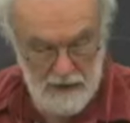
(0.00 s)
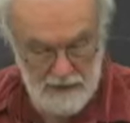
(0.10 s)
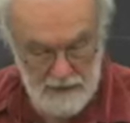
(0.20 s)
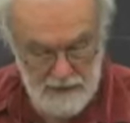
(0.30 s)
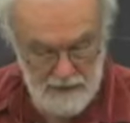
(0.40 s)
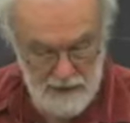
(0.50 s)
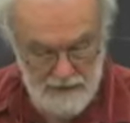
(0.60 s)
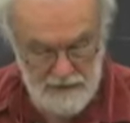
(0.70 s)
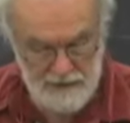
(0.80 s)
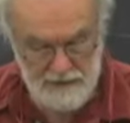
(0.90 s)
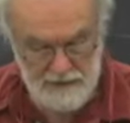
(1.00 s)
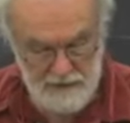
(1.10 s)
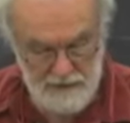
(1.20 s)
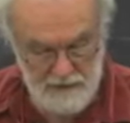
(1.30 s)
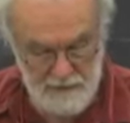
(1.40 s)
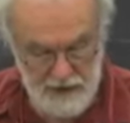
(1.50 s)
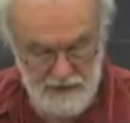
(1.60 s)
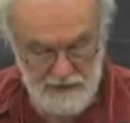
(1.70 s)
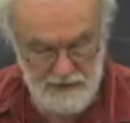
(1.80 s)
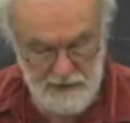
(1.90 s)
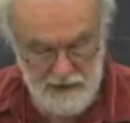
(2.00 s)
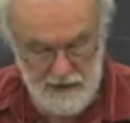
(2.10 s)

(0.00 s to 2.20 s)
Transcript: And then he has an interesting little passage.